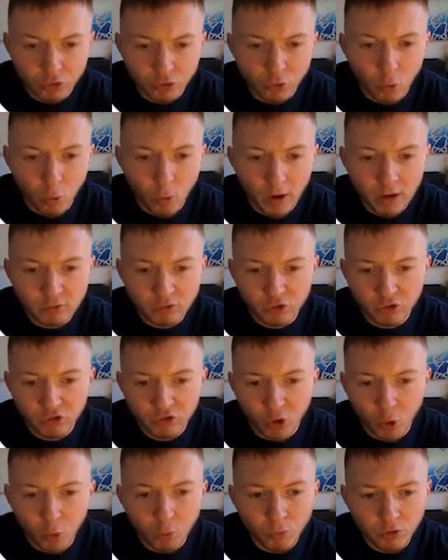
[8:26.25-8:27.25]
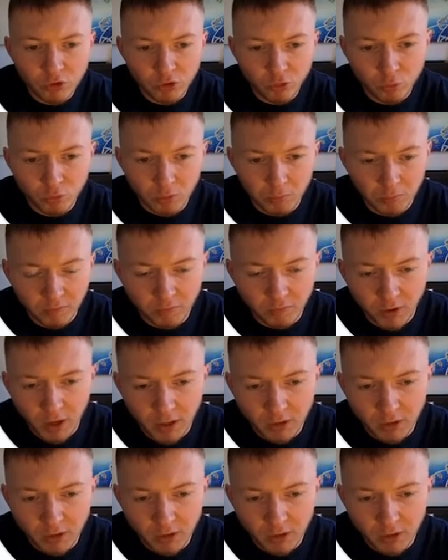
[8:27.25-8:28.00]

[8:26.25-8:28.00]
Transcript: or a result that you can provide.